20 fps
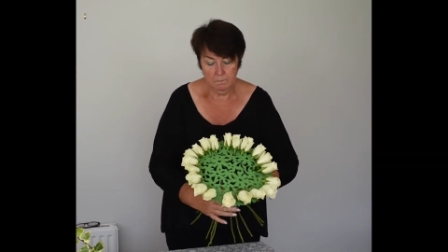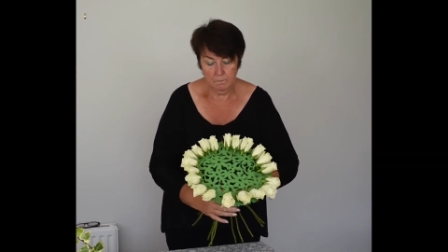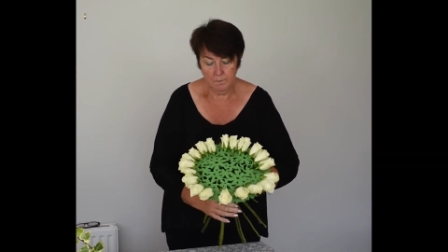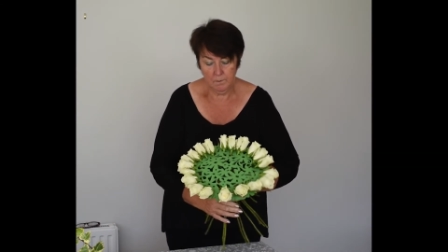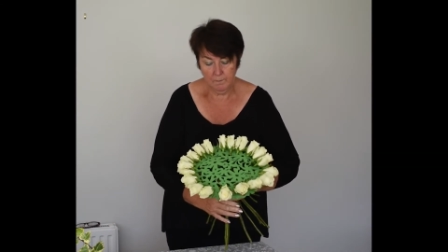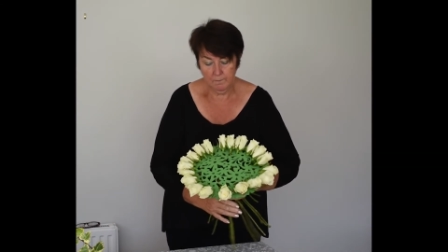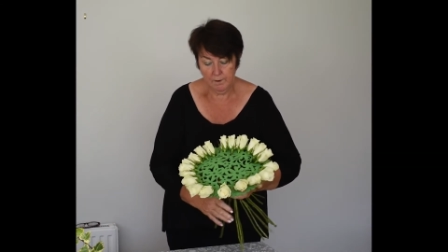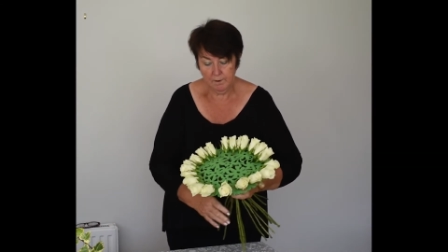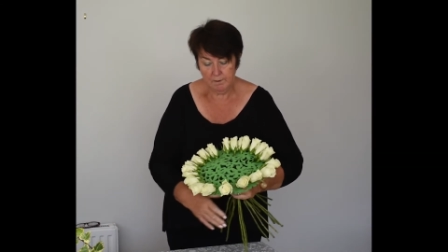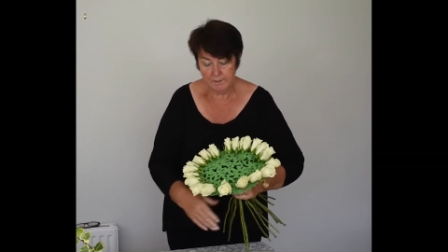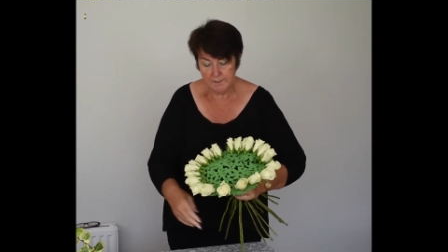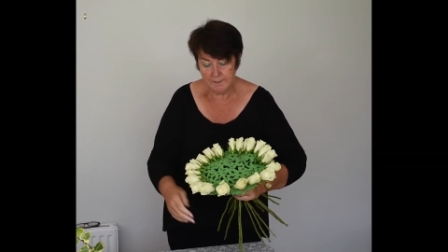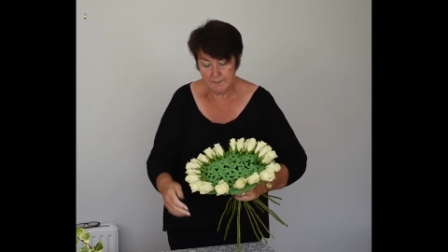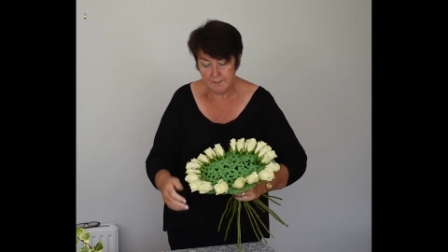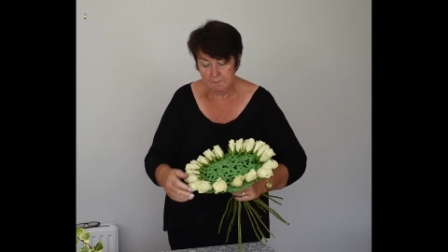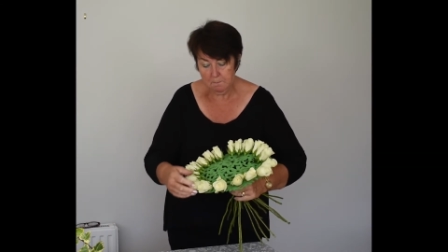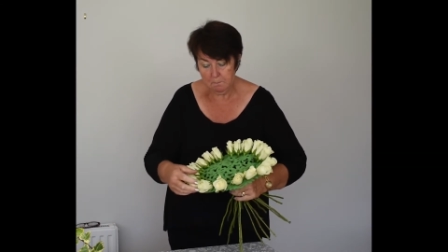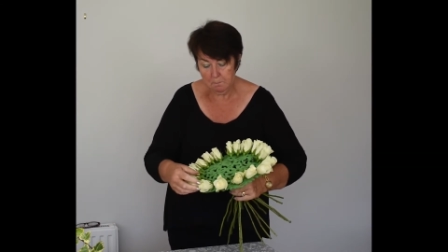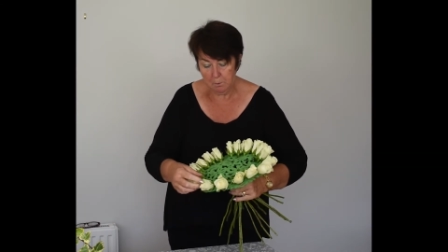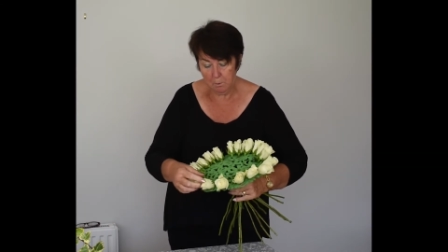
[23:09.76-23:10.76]
a very
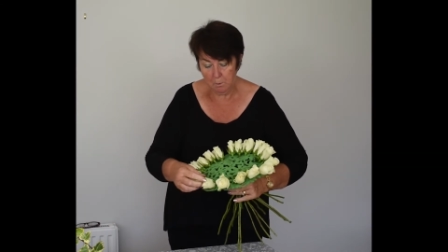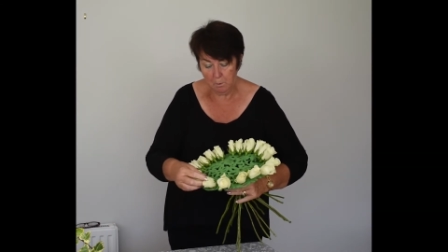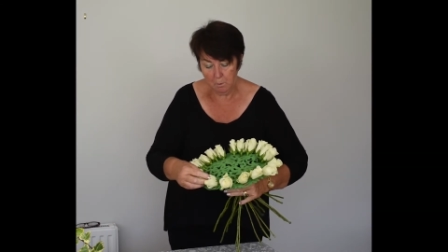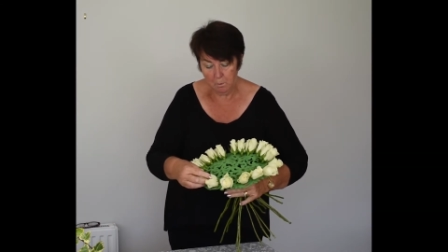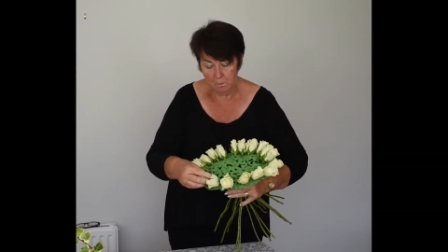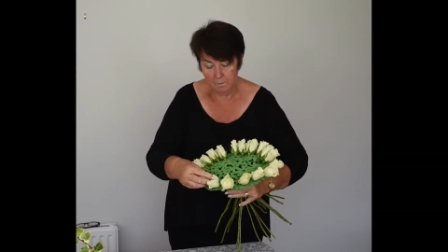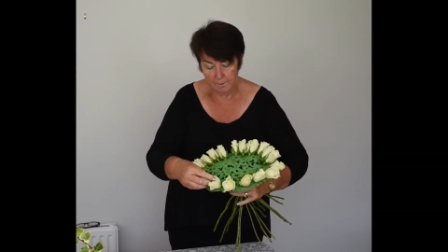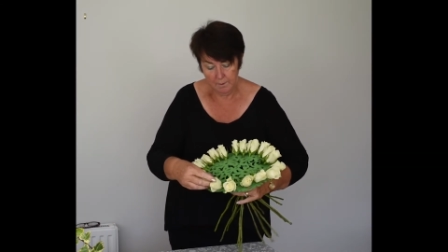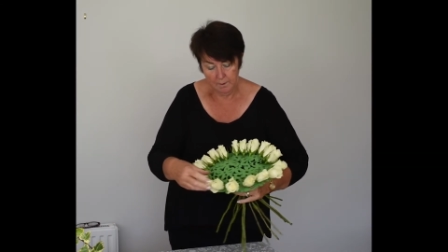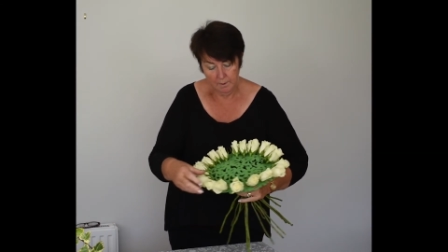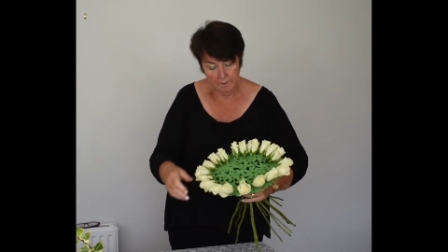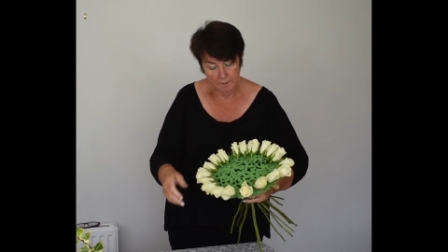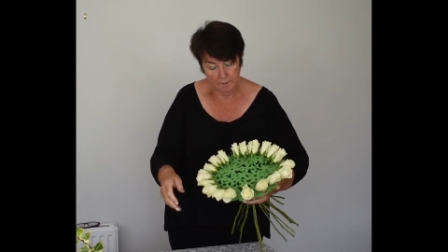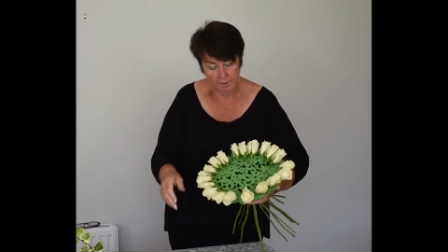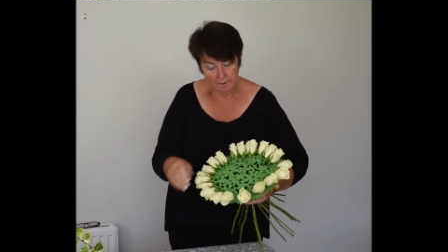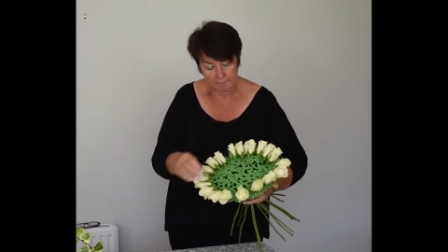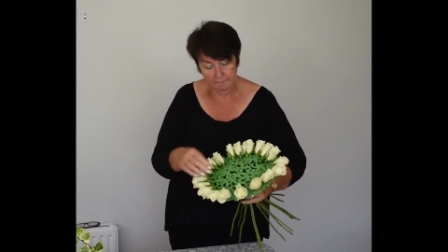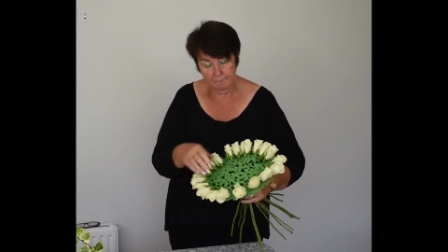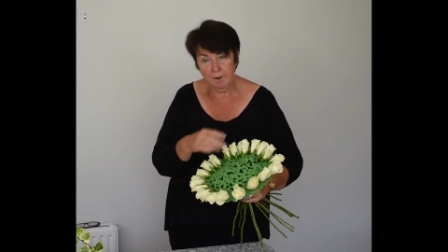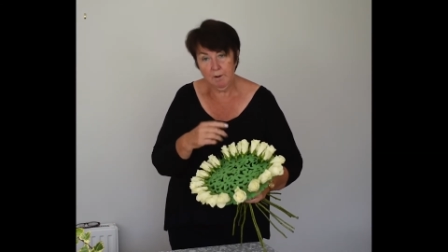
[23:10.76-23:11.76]
simple
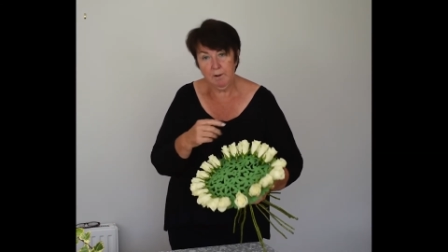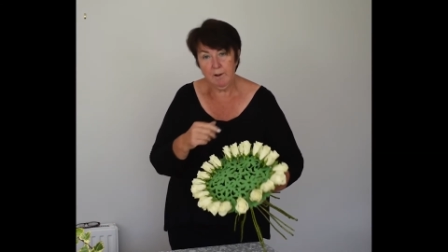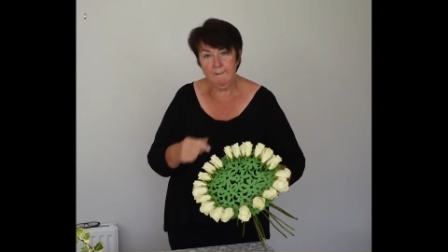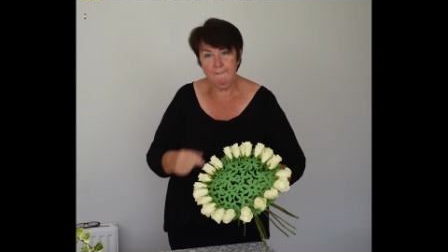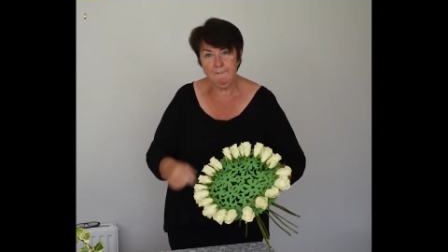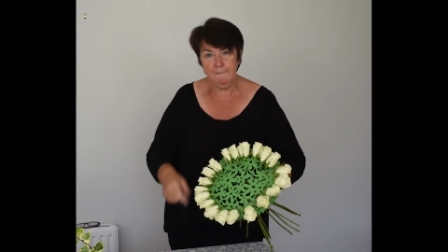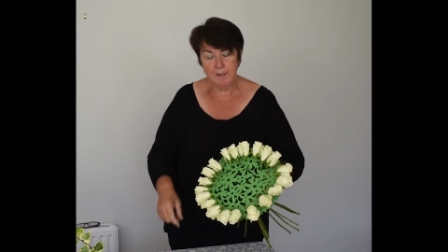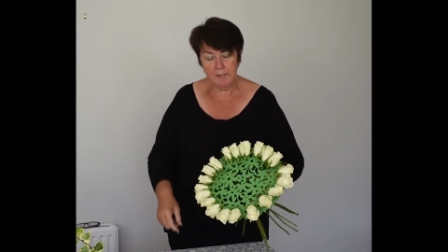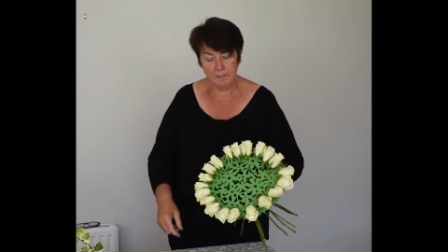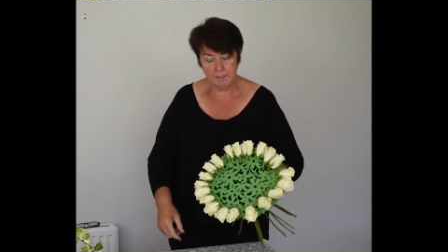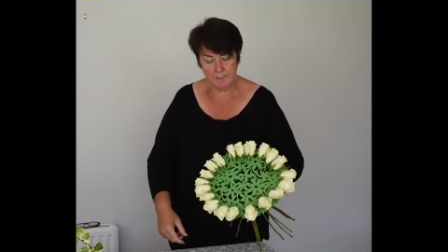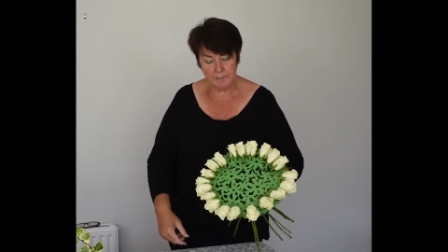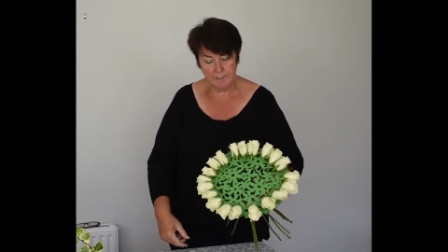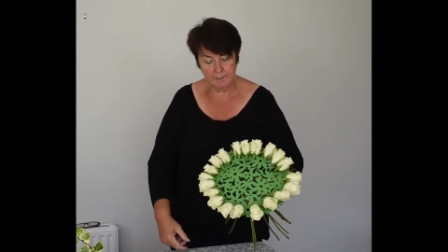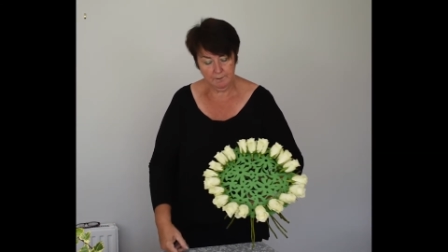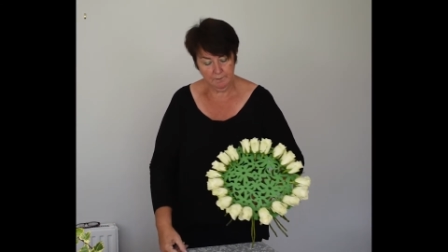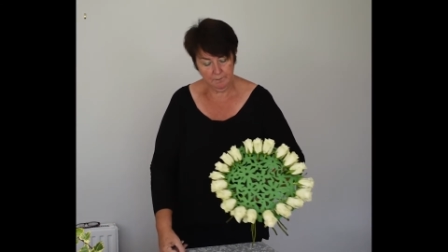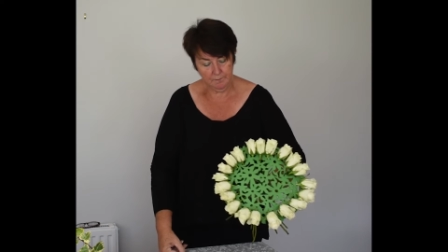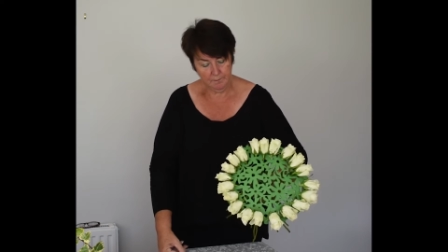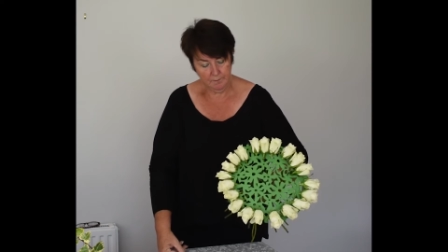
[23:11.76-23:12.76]
yet very
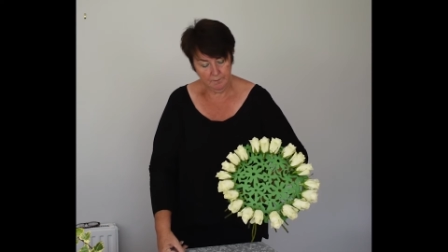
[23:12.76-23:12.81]
effective